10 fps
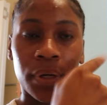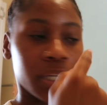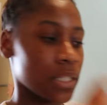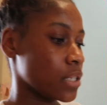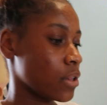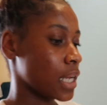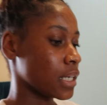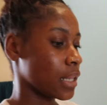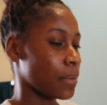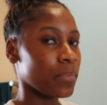conceal
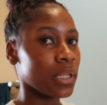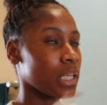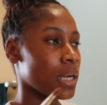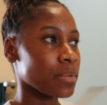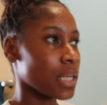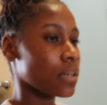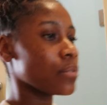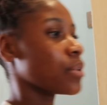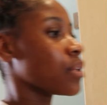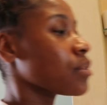under them and then I'm done
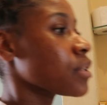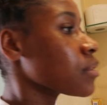with those.